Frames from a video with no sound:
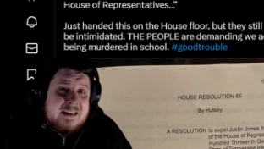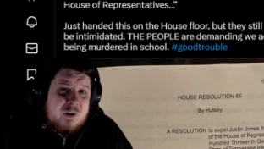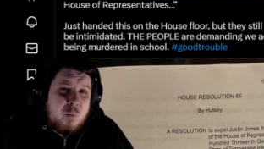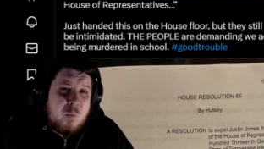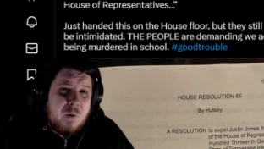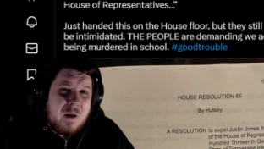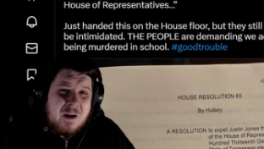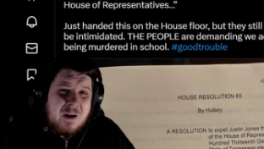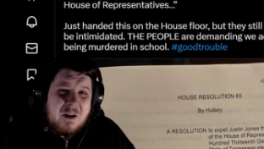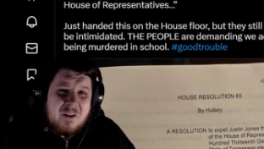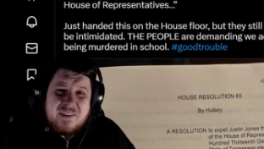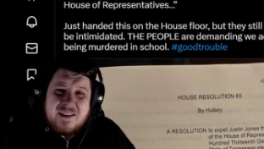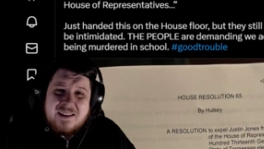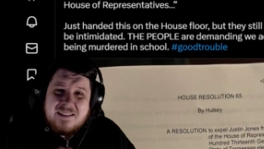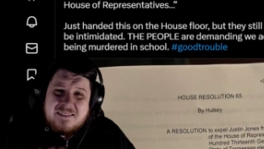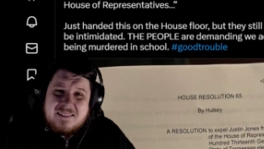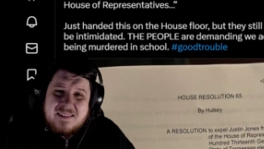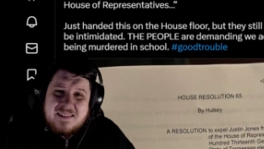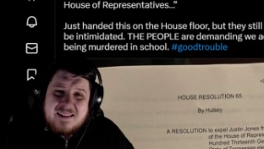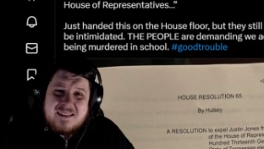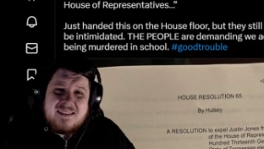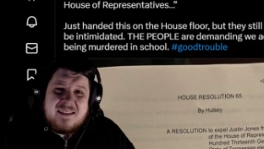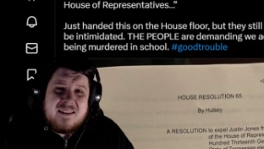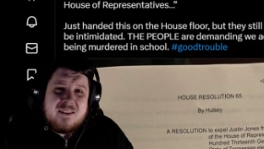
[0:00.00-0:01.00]
Well, they
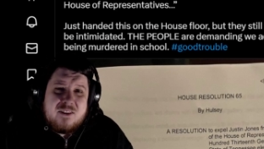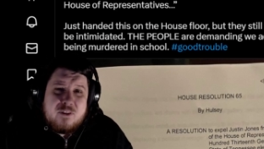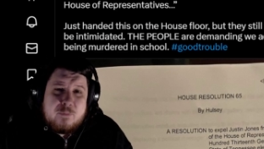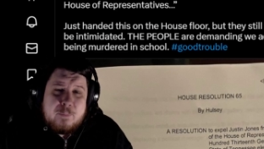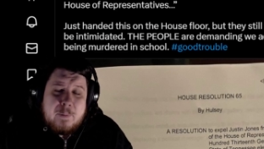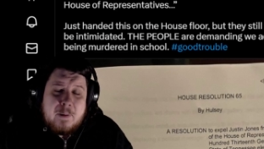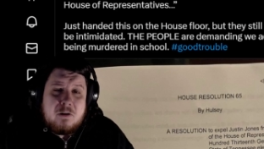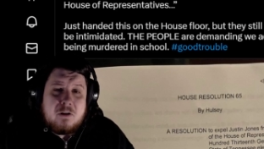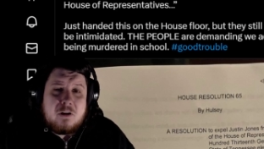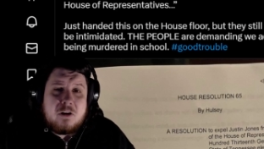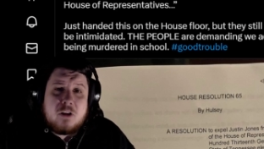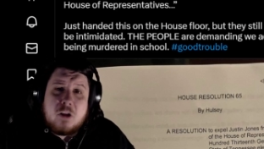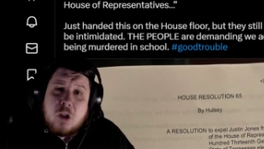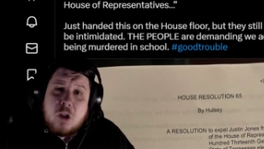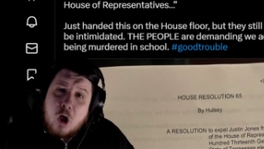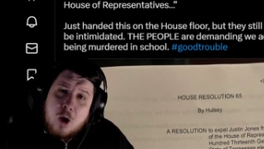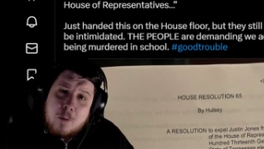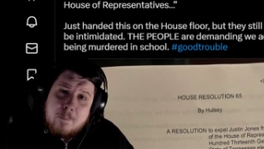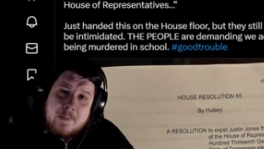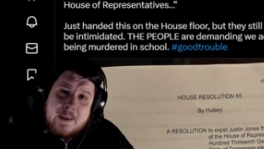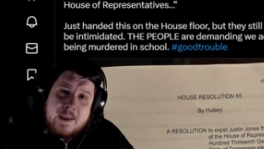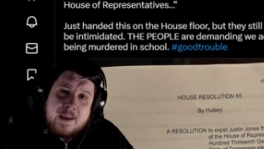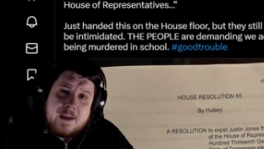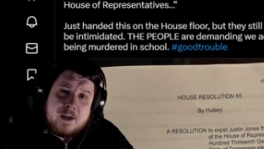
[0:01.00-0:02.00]
didn't expel a
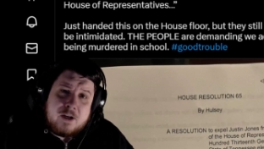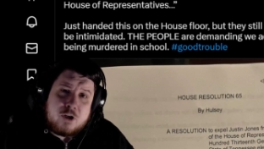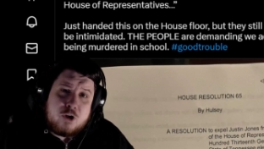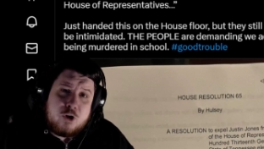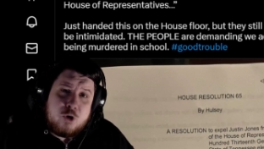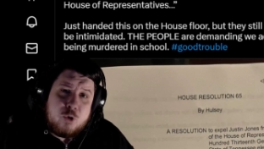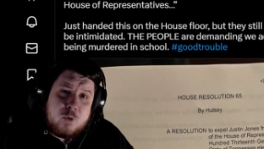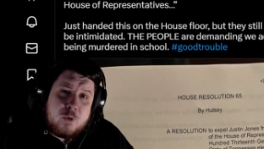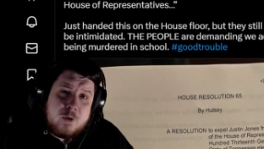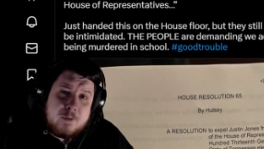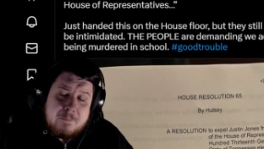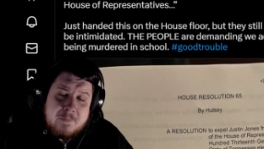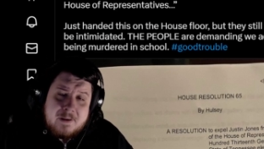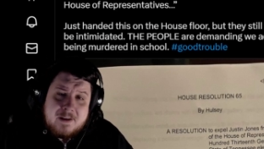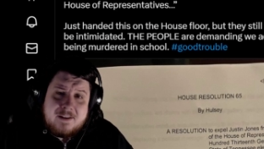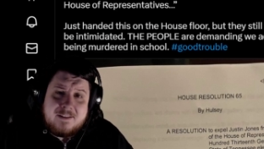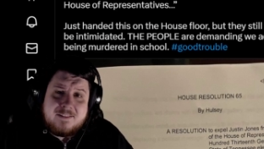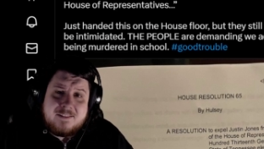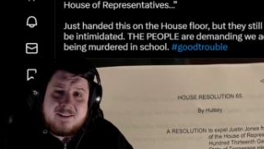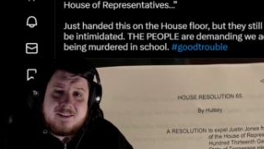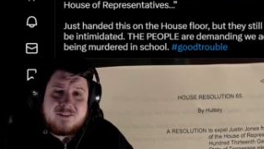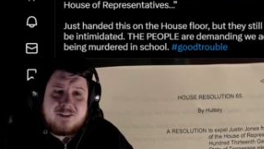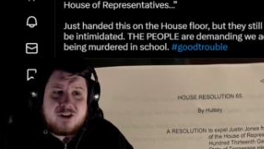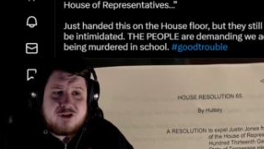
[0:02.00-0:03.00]
lawmaker who
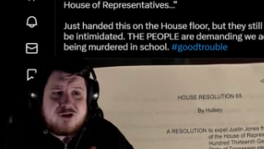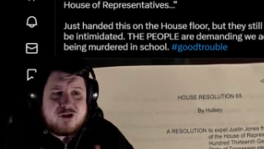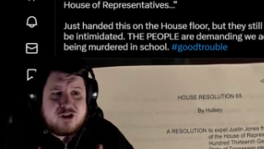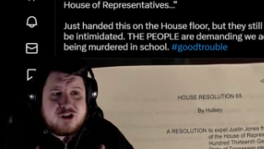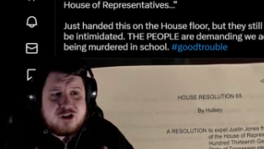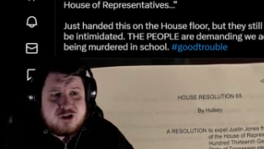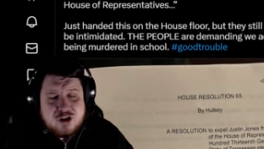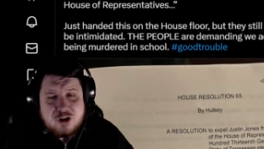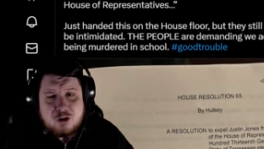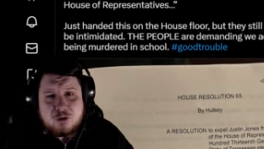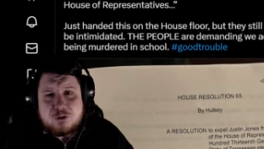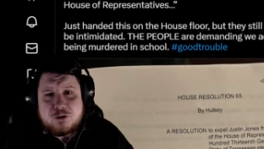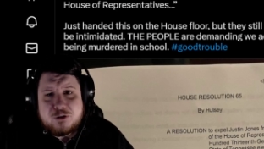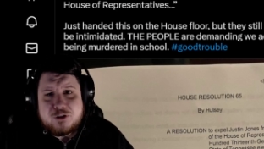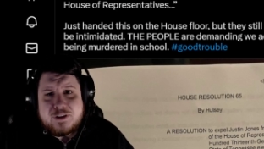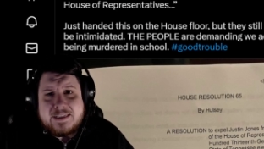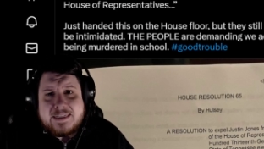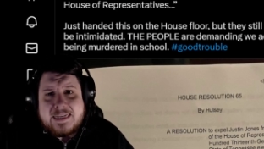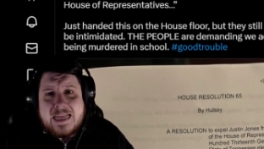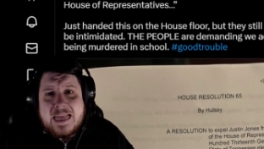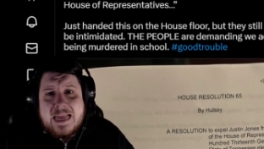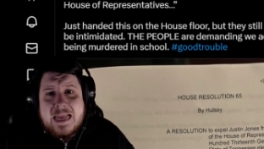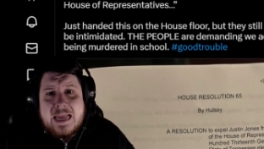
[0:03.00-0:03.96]
admitted to touching children,